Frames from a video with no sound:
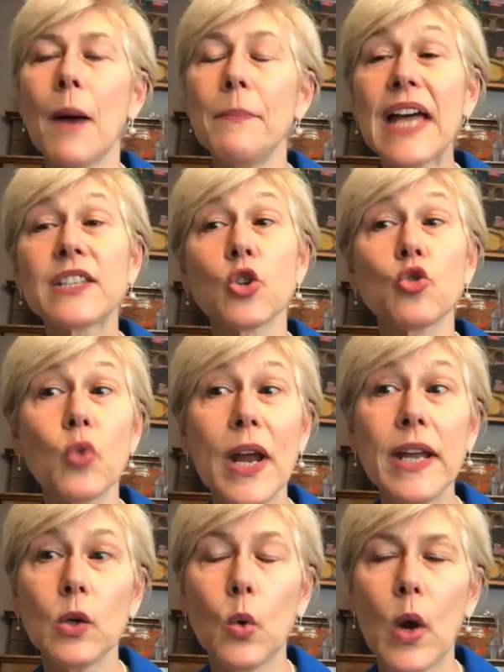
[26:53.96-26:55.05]
that's a
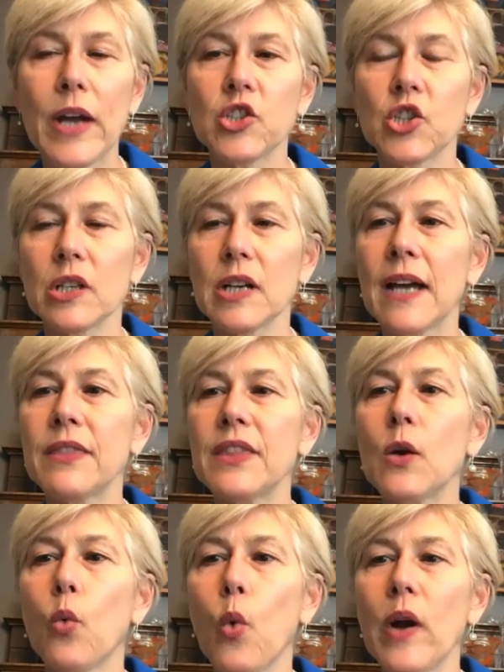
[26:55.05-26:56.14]
great question. I
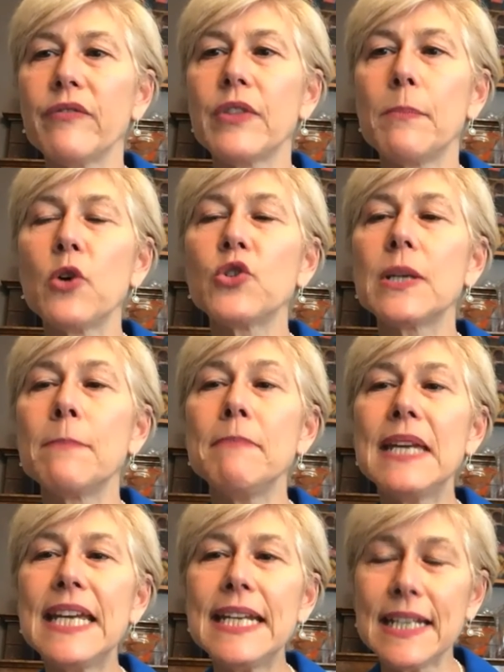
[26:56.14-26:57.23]
think one of the most
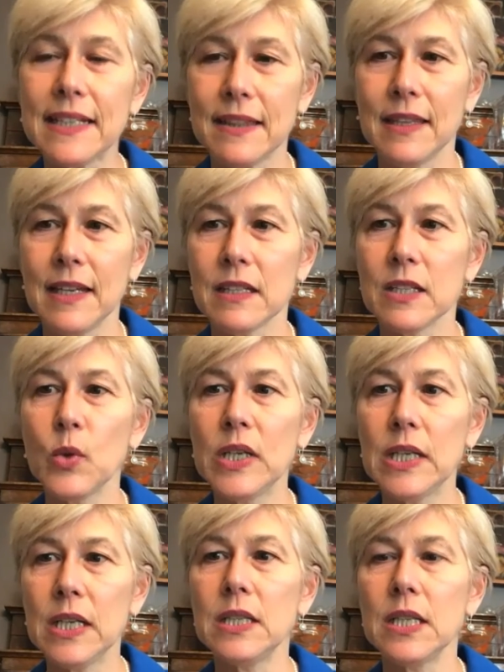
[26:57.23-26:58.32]
immediate things we
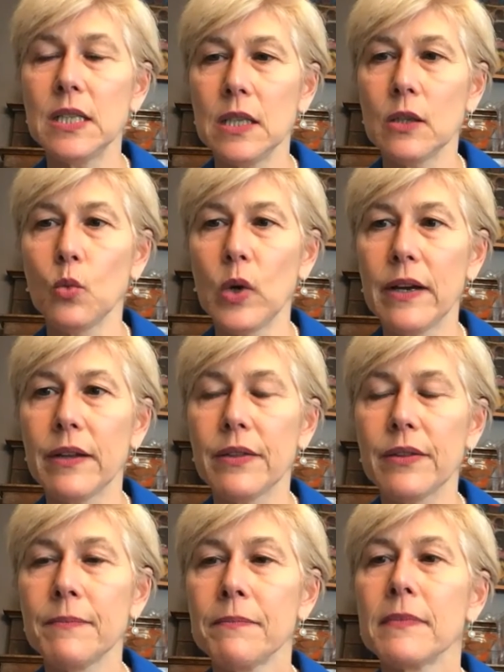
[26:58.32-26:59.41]
need to deal with
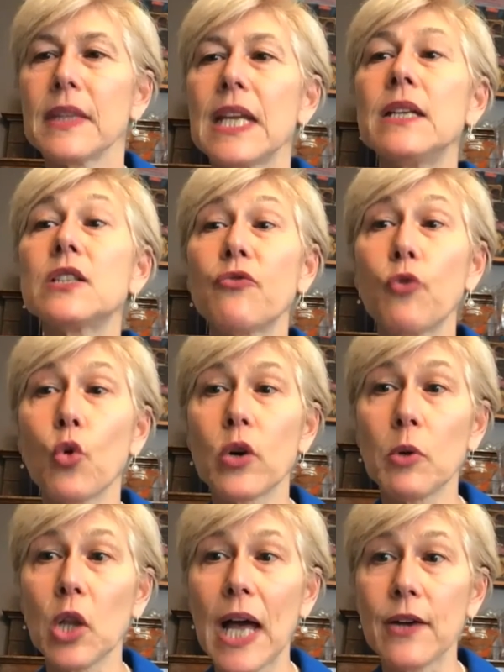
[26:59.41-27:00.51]
is
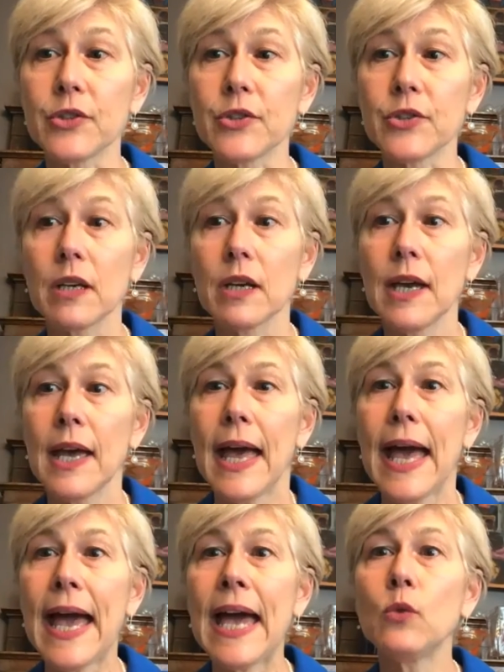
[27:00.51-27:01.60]
affordable housing.
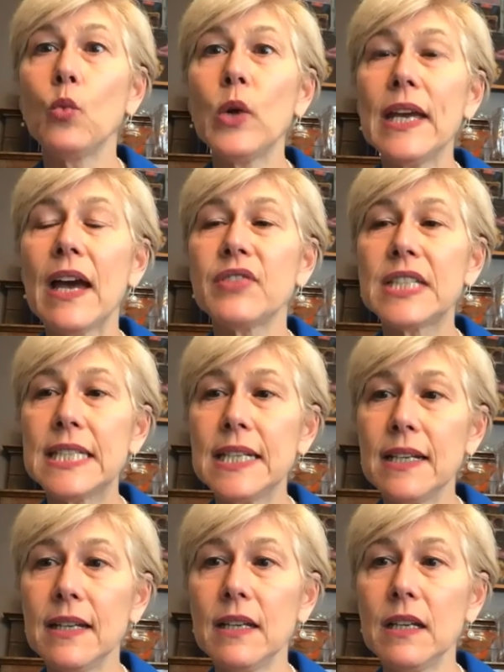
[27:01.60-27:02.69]
And we have
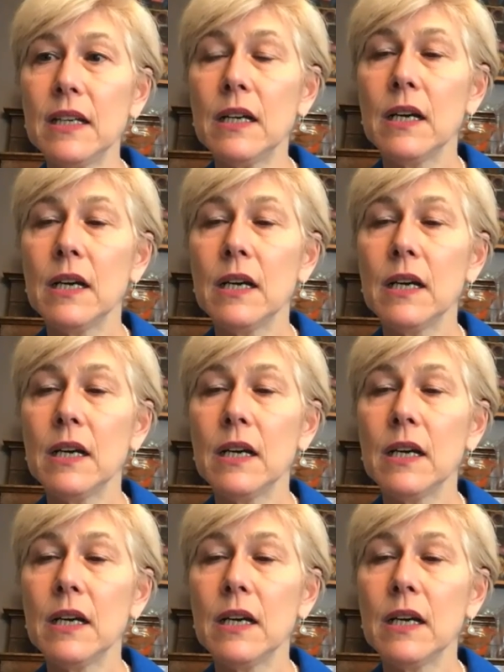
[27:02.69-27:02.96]
seen